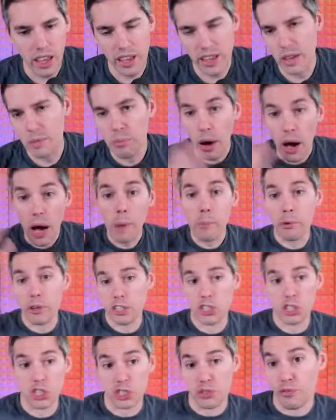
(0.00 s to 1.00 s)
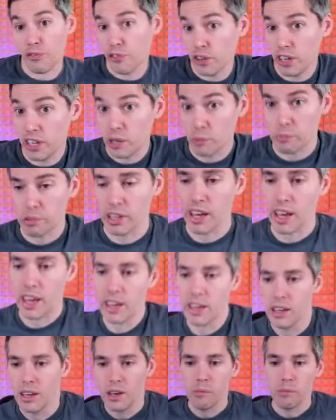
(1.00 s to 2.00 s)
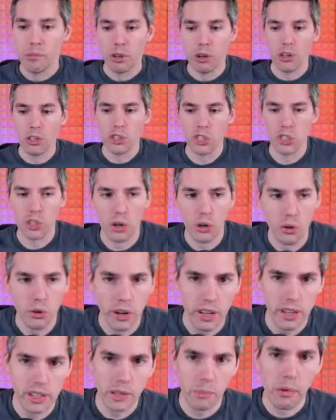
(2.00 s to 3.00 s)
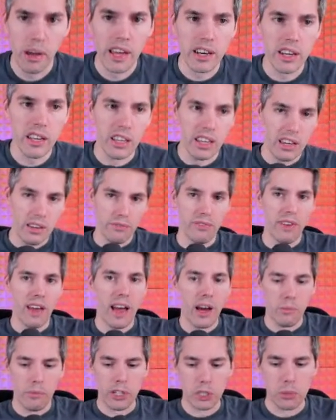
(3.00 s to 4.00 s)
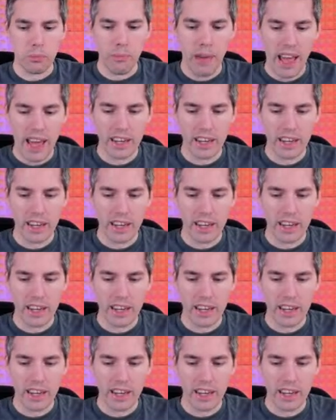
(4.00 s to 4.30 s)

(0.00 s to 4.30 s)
in Pauper, it's just free to play. But also, depending if how much mana